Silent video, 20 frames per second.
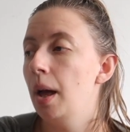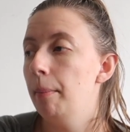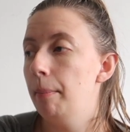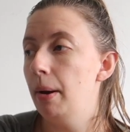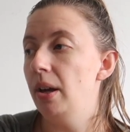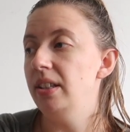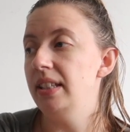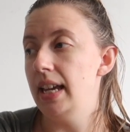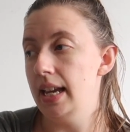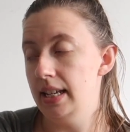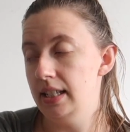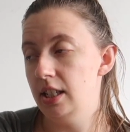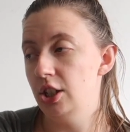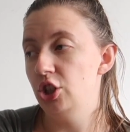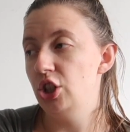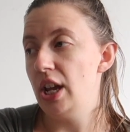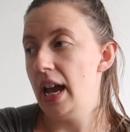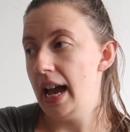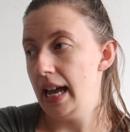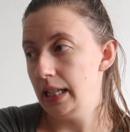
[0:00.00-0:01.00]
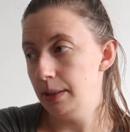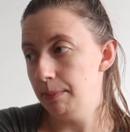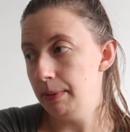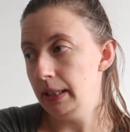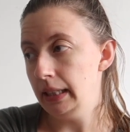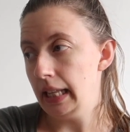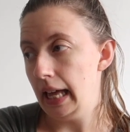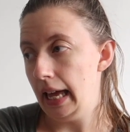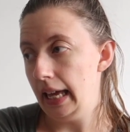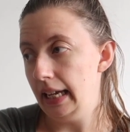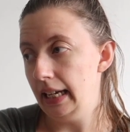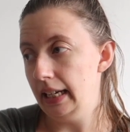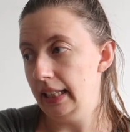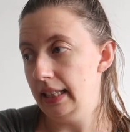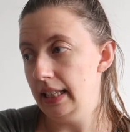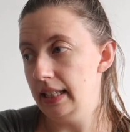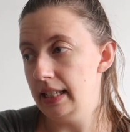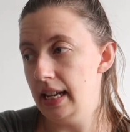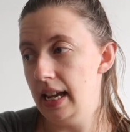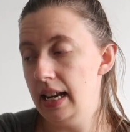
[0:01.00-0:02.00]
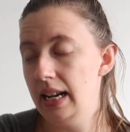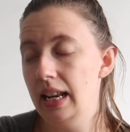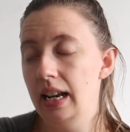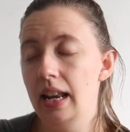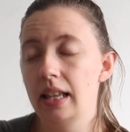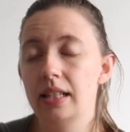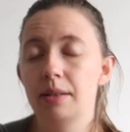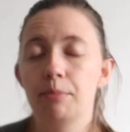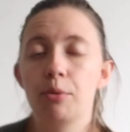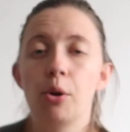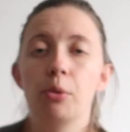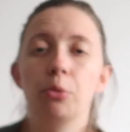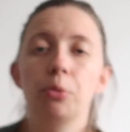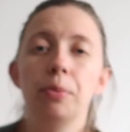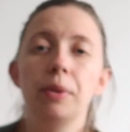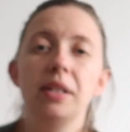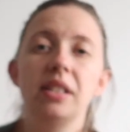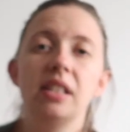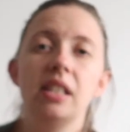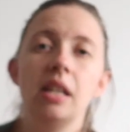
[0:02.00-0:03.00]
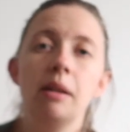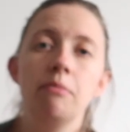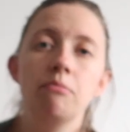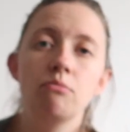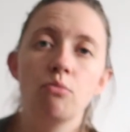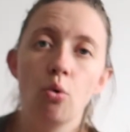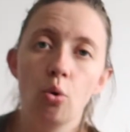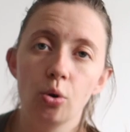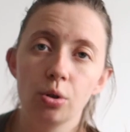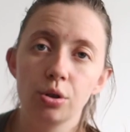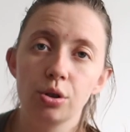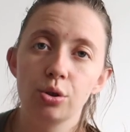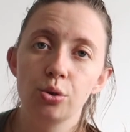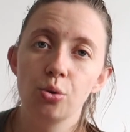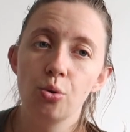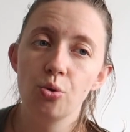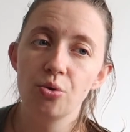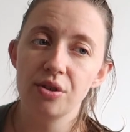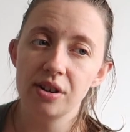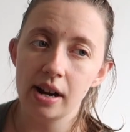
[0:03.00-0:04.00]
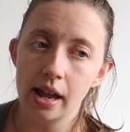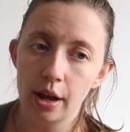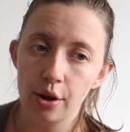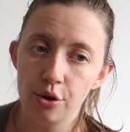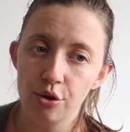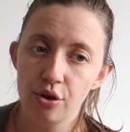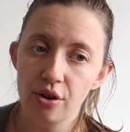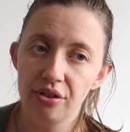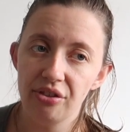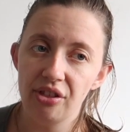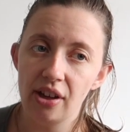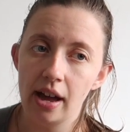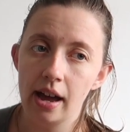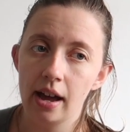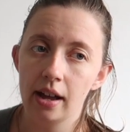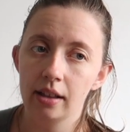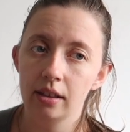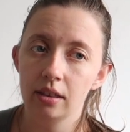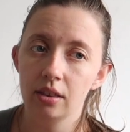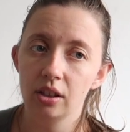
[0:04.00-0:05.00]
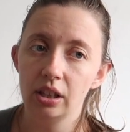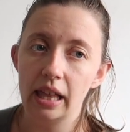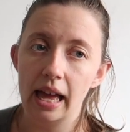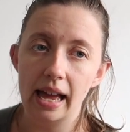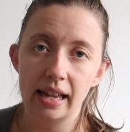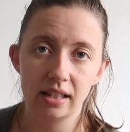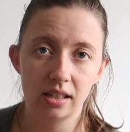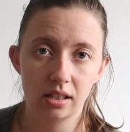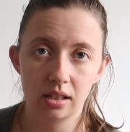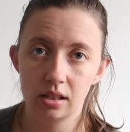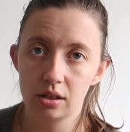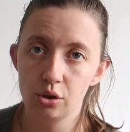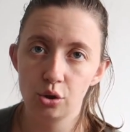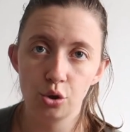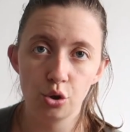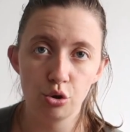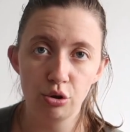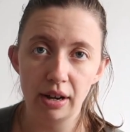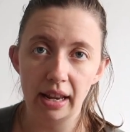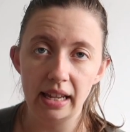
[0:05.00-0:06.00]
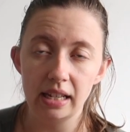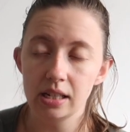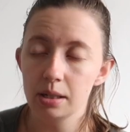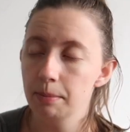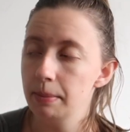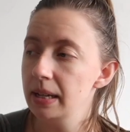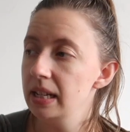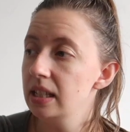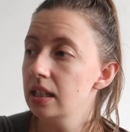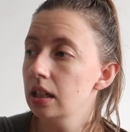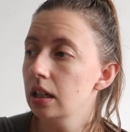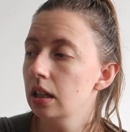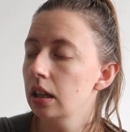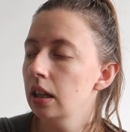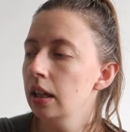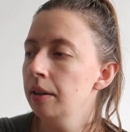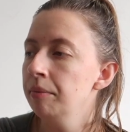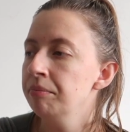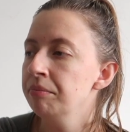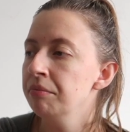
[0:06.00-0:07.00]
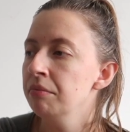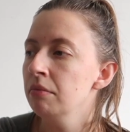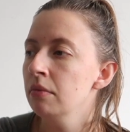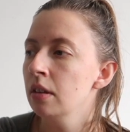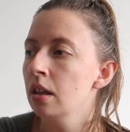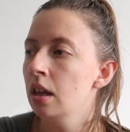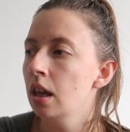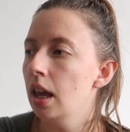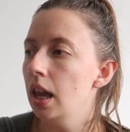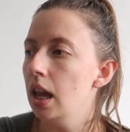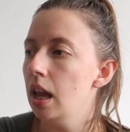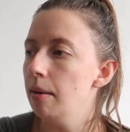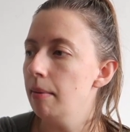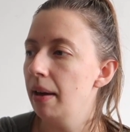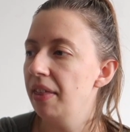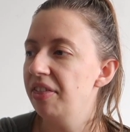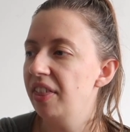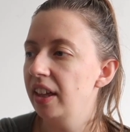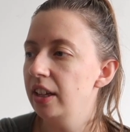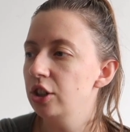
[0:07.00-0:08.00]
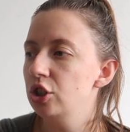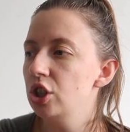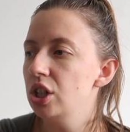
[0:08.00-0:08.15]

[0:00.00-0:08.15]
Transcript: But yes, she has been lying in the den, and I'd probably say more so now than the last two nights, basically. I think